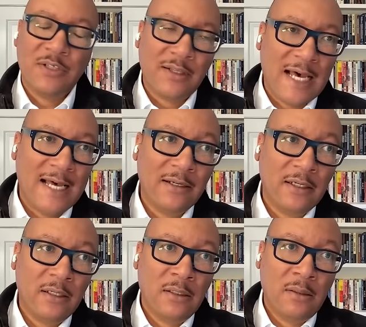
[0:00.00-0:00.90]
that that
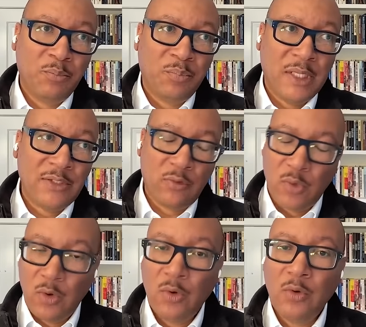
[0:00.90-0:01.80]
plays a
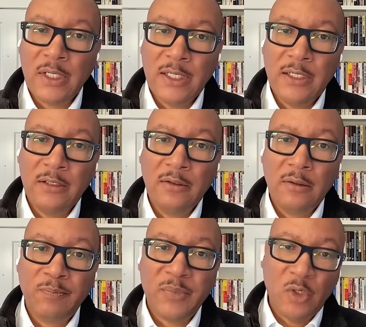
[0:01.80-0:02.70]
role
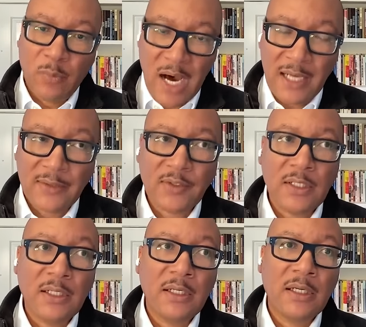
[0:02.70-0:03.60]
in penal
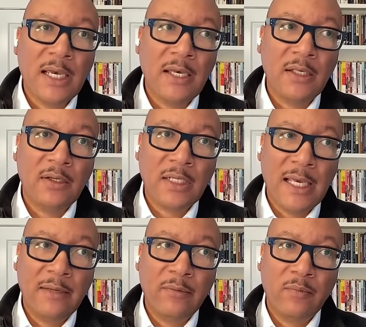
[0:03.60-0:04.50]
policy and
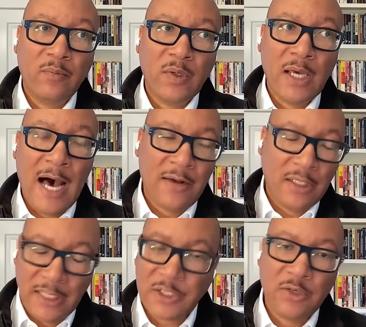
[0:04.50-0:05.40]
and how the
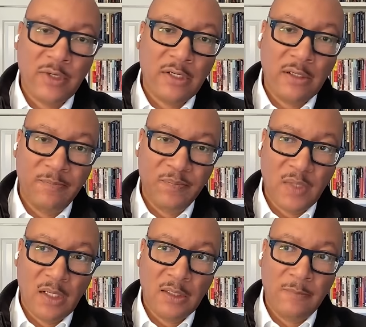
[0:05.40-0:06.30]
electorate
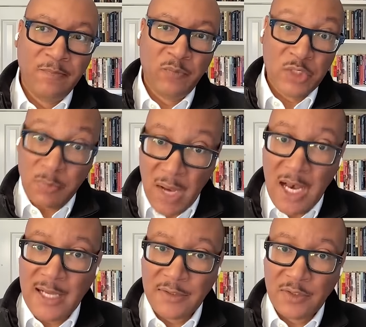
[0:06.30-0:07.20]
uh,
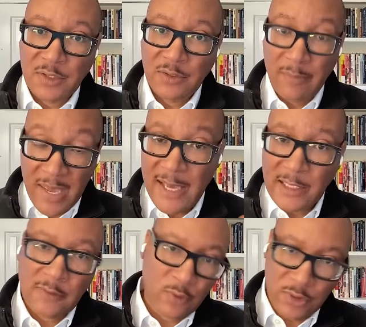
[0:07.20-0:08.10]
responds to
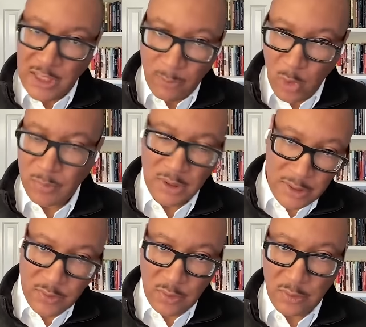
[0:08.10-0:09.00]
demands for, say, more
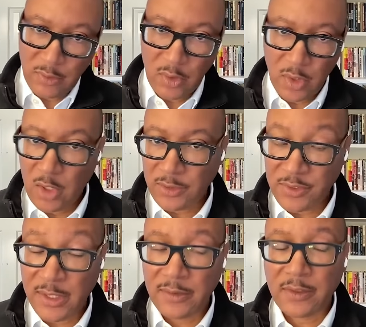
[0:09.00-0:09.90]
police or, or longer
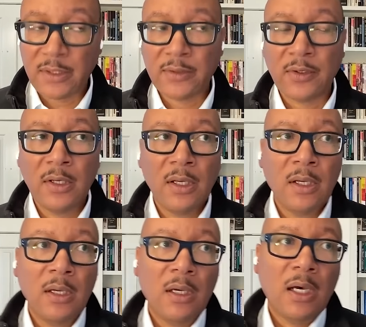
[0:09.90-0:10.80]
sentences.
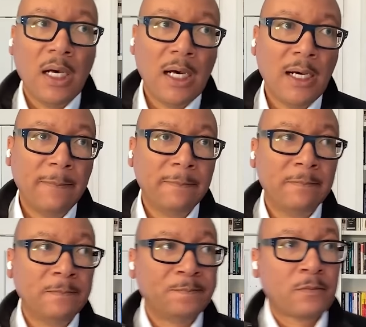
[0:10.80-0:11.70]
Um,